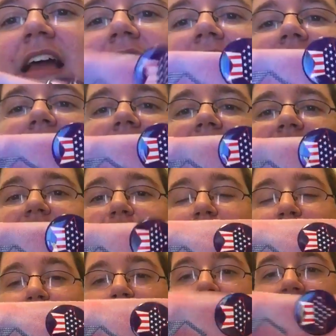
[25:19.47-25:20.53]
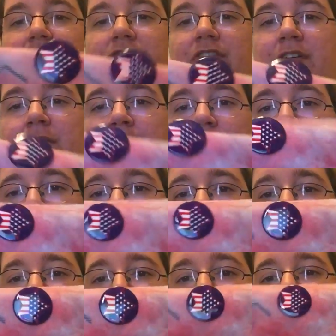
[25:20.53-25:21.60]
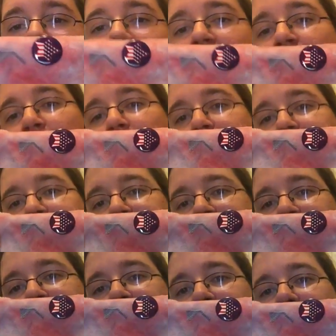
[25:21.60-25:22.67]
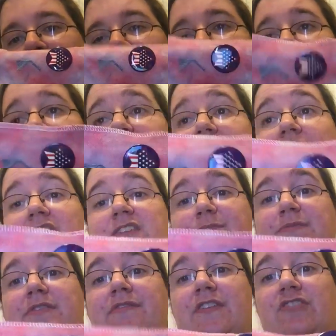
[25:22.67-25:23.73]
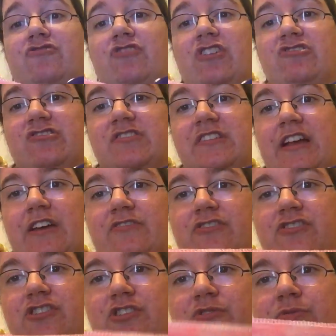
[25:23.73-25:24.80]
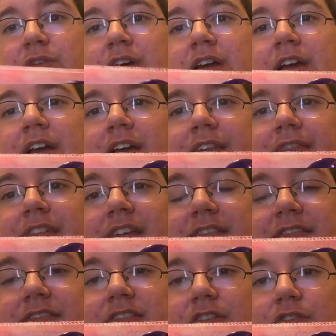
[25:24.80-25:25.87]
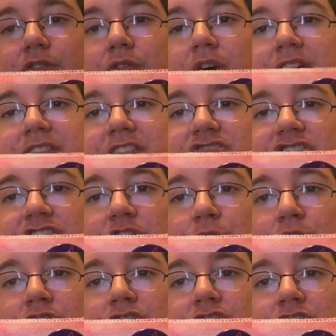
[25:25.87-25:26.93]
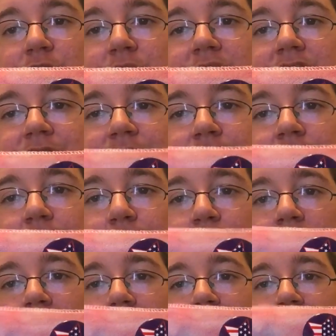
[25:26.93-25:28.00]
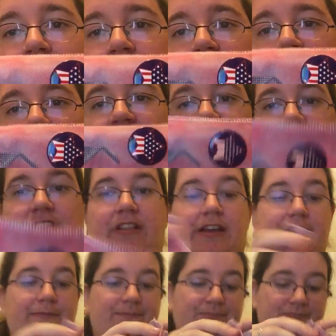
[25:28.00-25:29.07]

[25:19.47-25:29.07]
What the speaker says: And have my minder from Brenda's Minders and More. And I give very specific instructions on how to do this cross-stitching, the order to do it for the way of the variegation to lie.